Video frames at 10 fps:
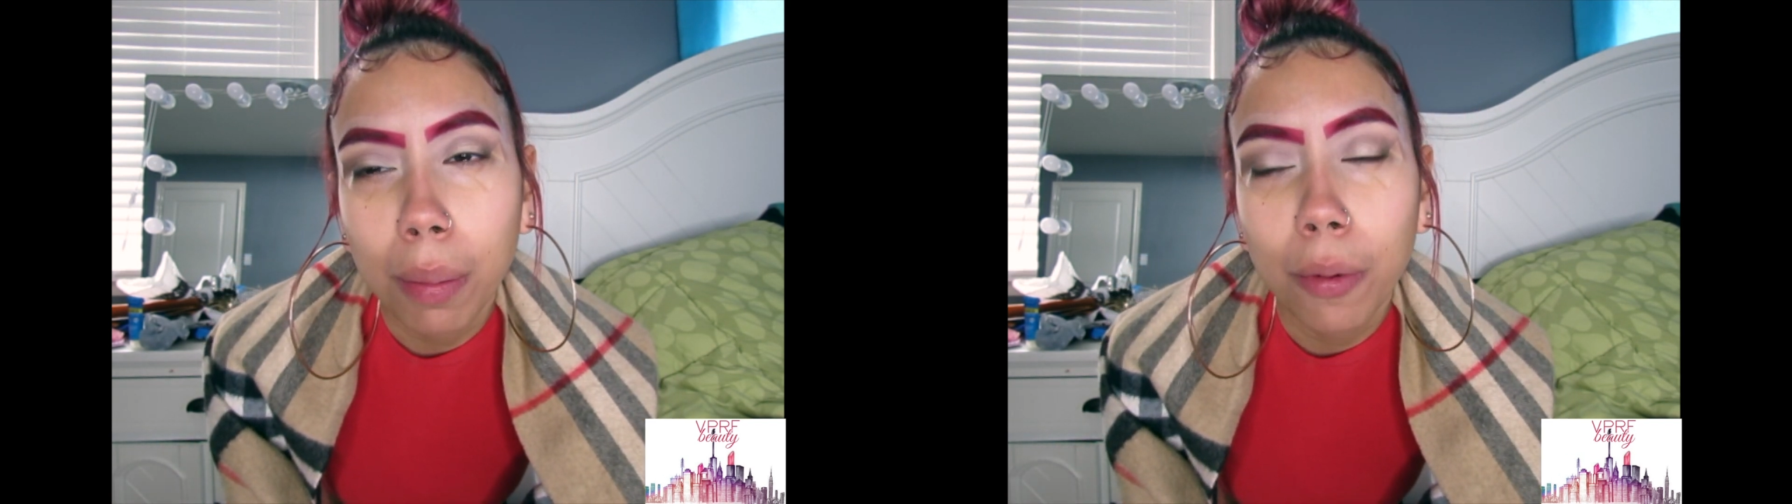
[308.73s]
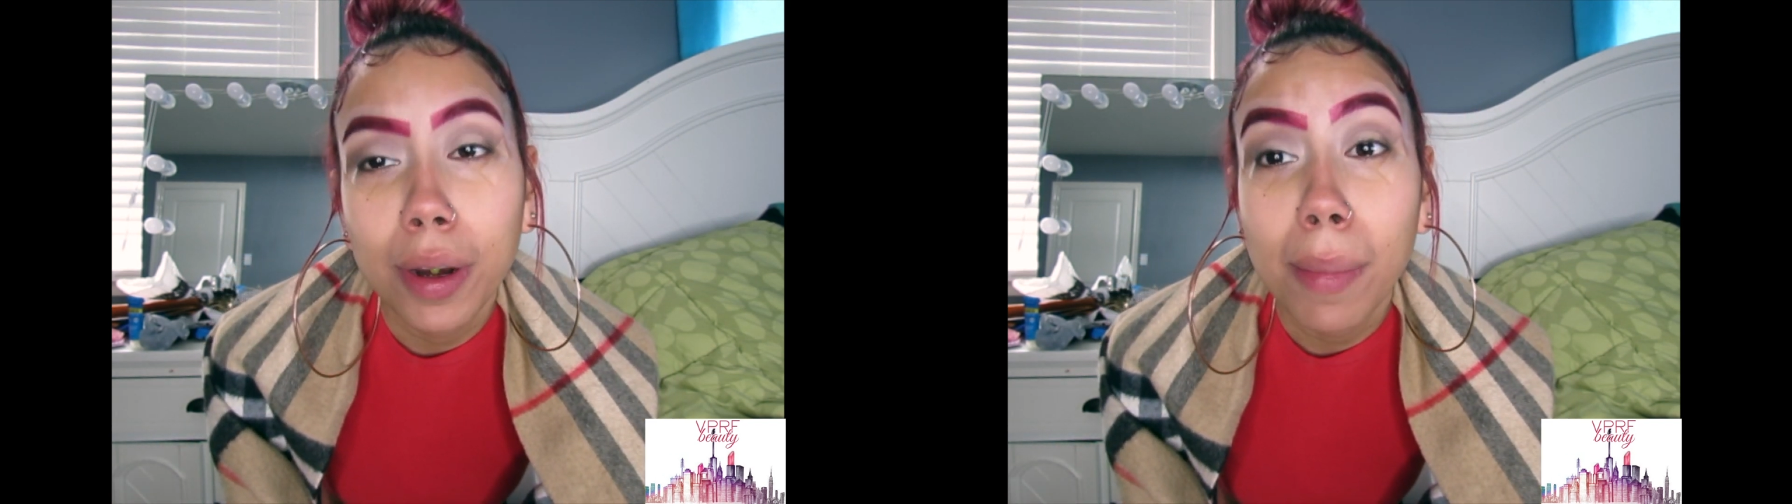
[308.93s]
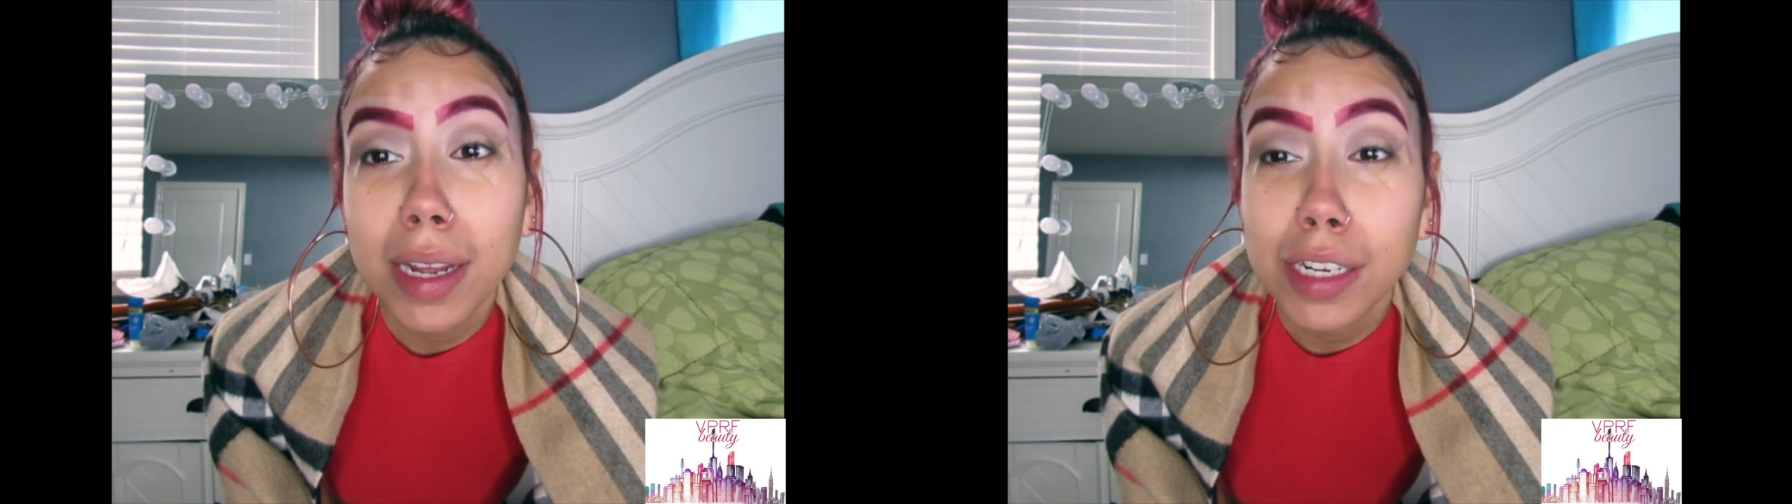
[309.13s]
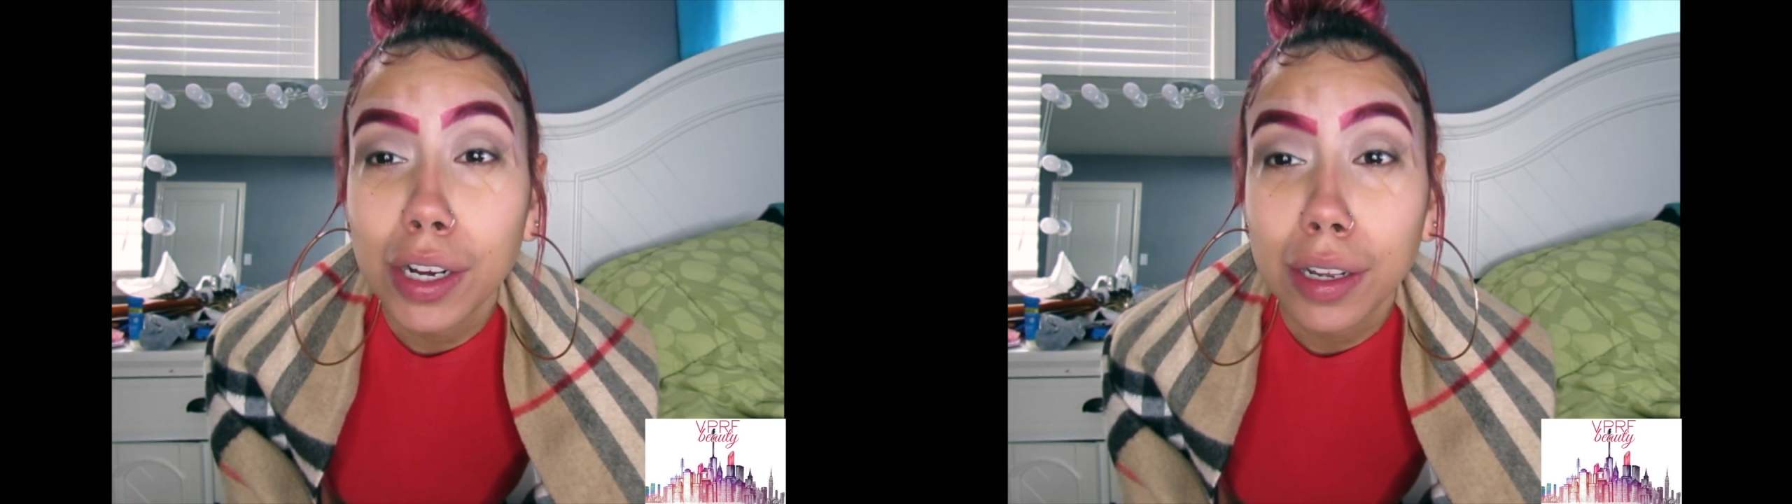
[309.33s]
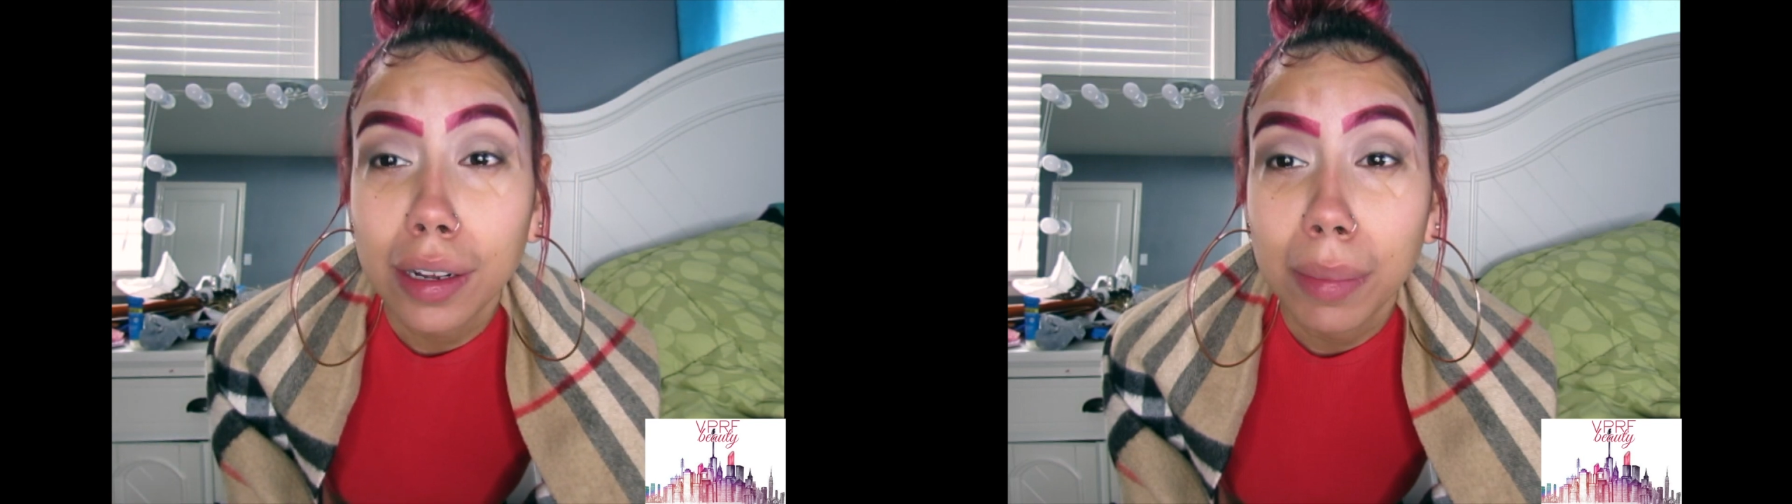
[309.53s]
What am I
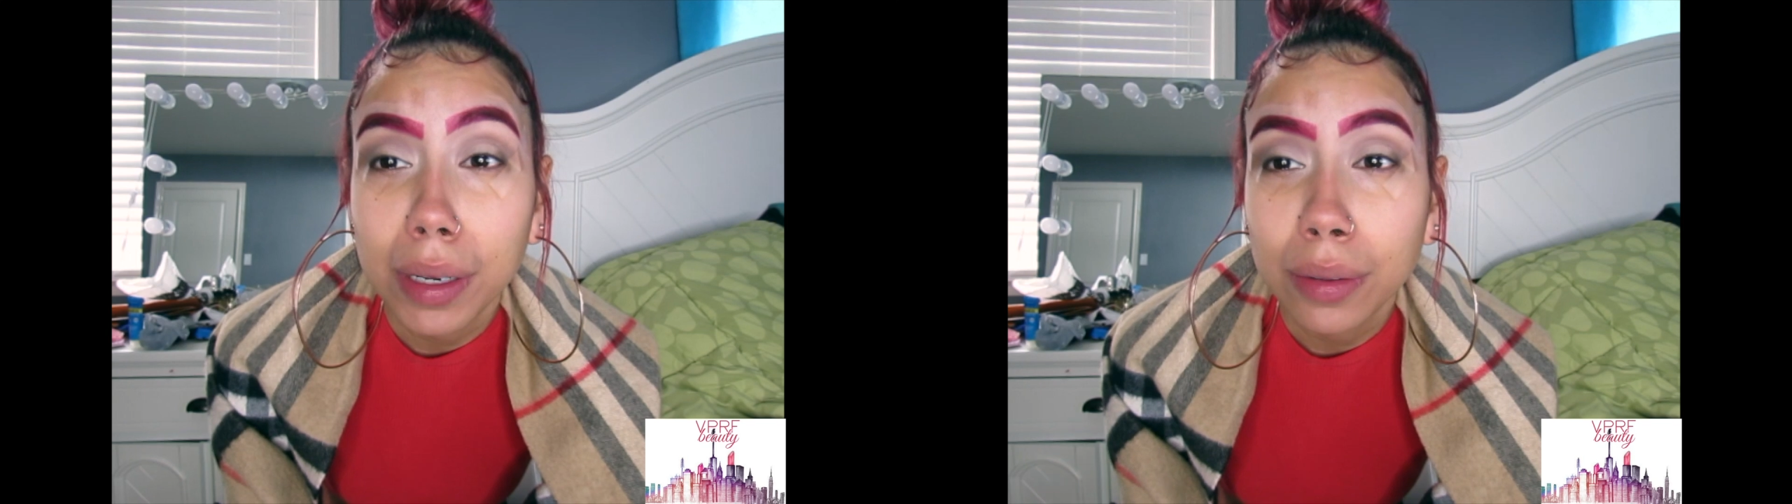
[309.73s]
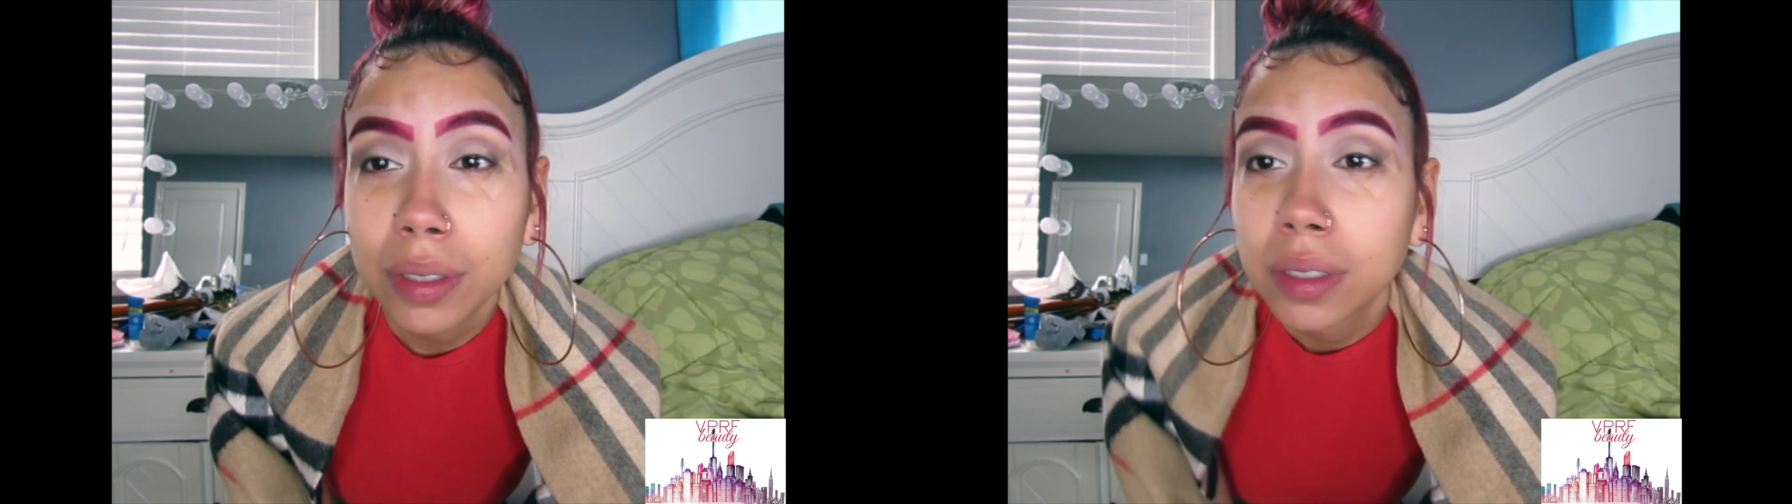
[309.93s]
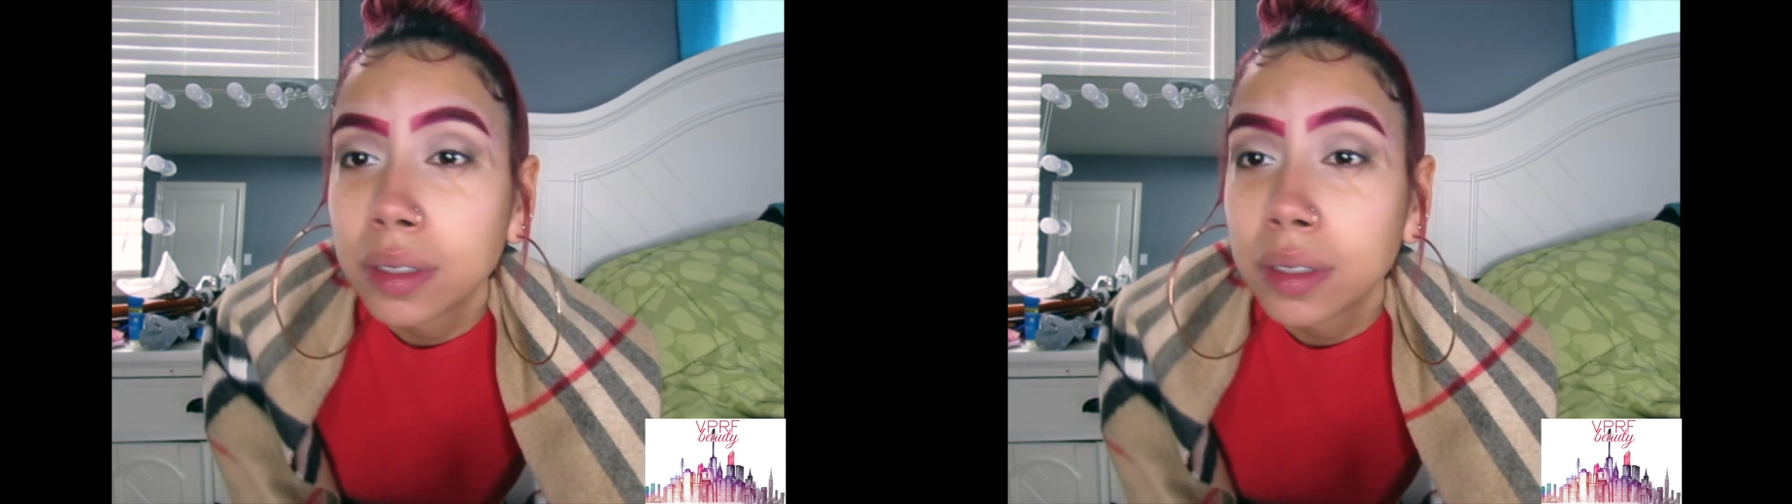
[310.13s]
talking about?